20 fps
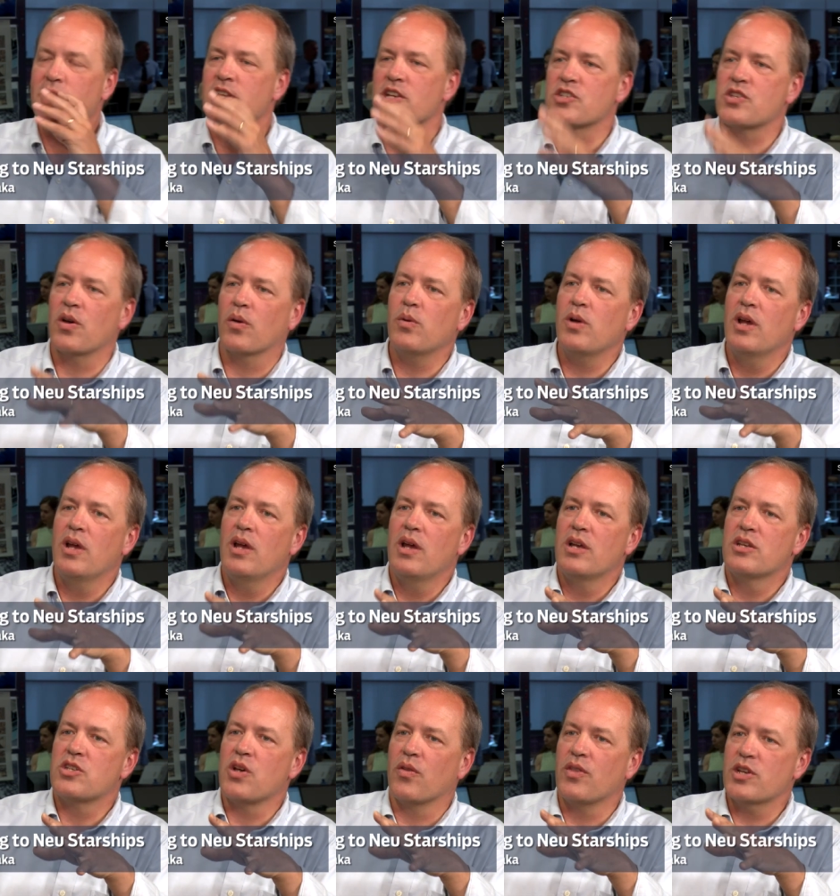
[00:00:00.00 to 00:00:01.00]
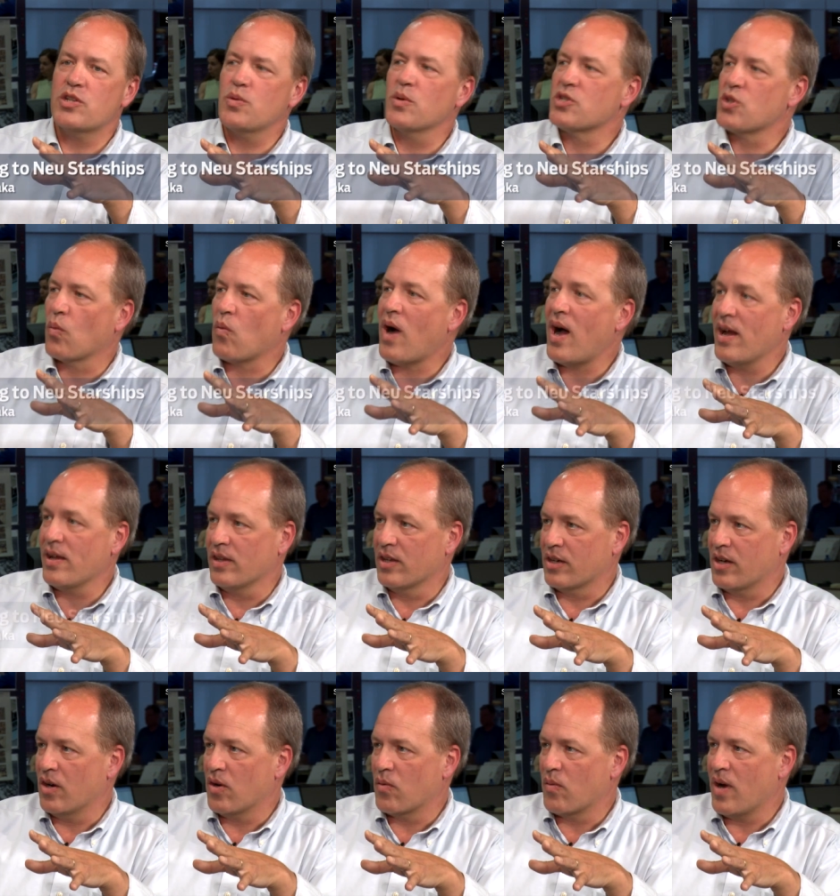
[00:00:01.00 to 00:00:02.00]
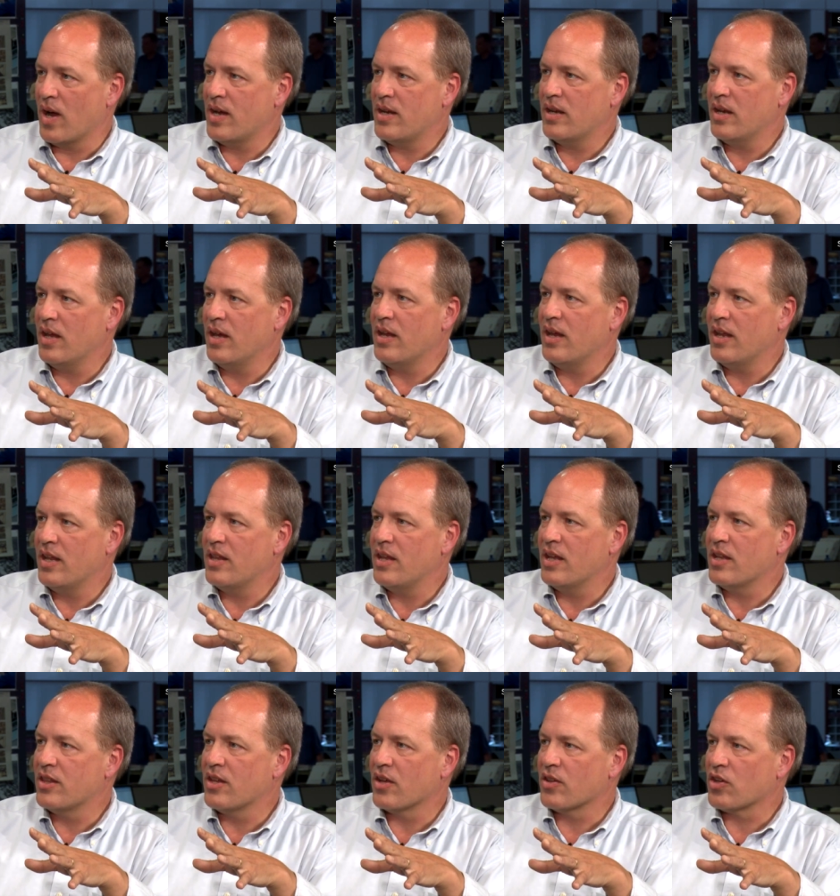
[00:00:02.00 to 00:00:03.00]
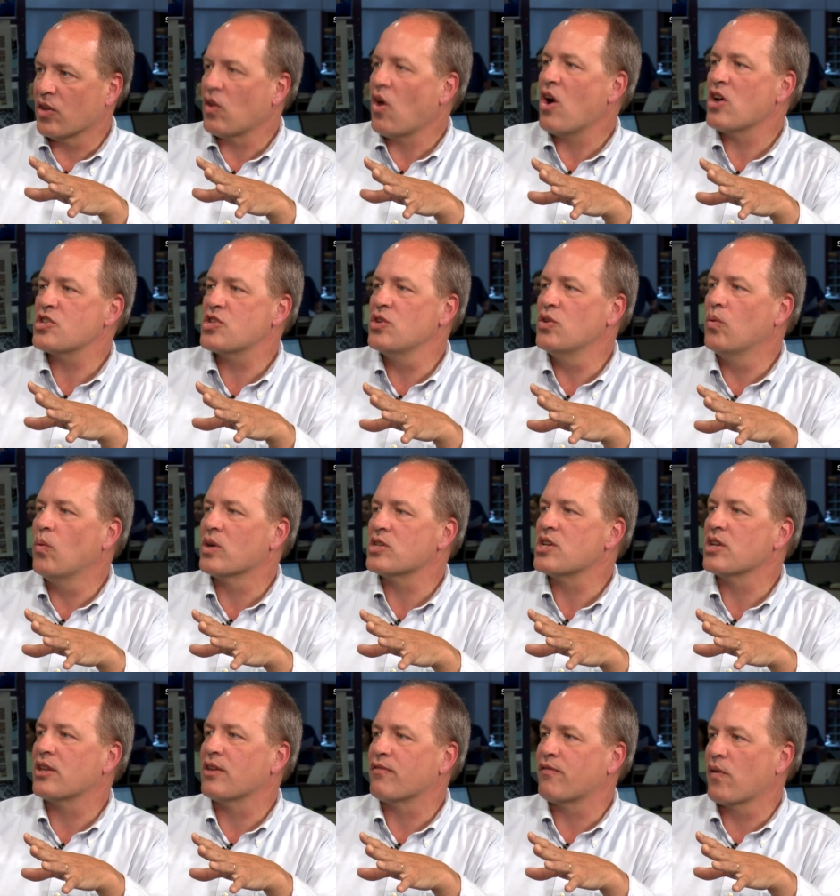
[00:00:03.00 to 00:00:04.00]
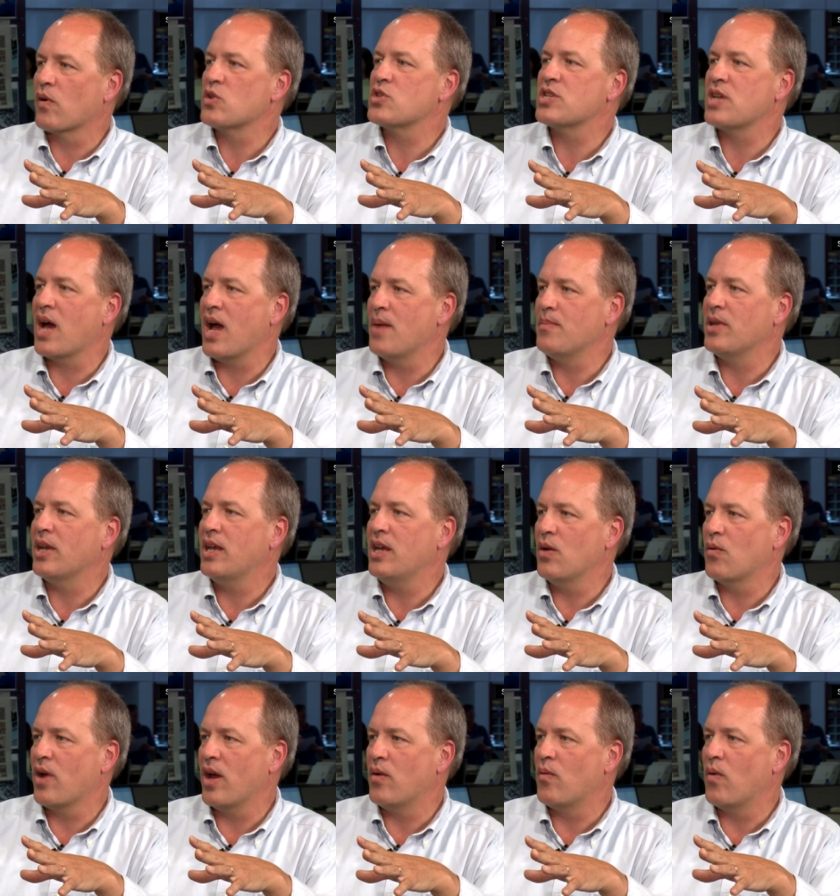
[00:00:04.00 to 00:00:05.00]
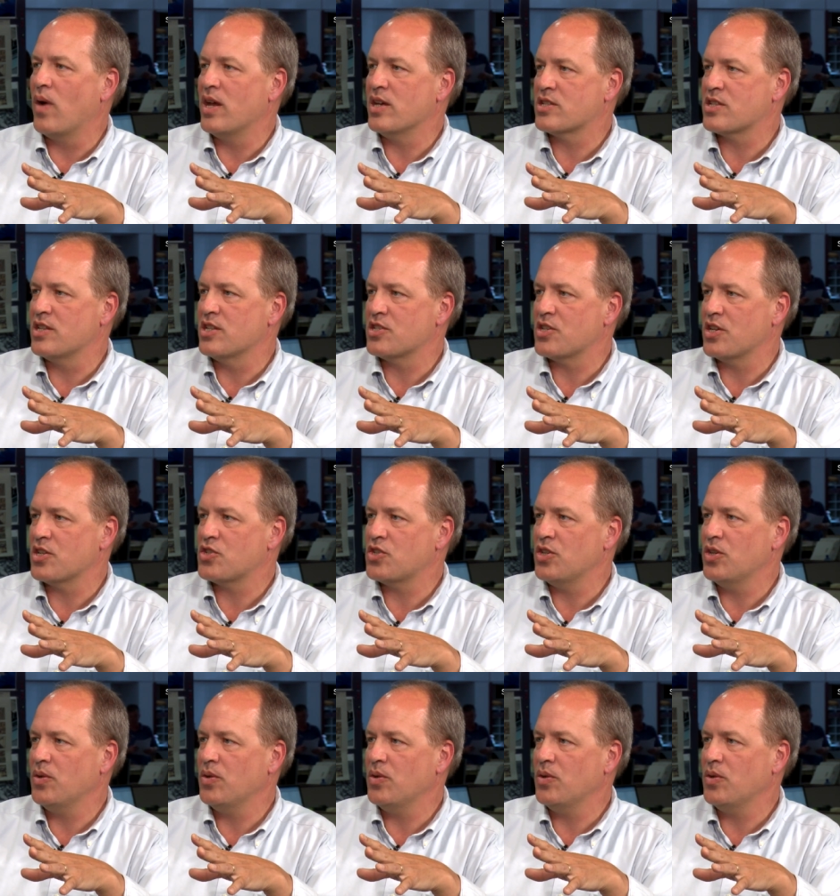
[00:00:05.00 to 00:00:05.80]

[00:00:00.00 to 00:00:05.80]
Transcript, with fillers: done. this. So, so this was a while ago, right? It, it, right. The, the, lawsuit wasn't the first time that he had raised this issue.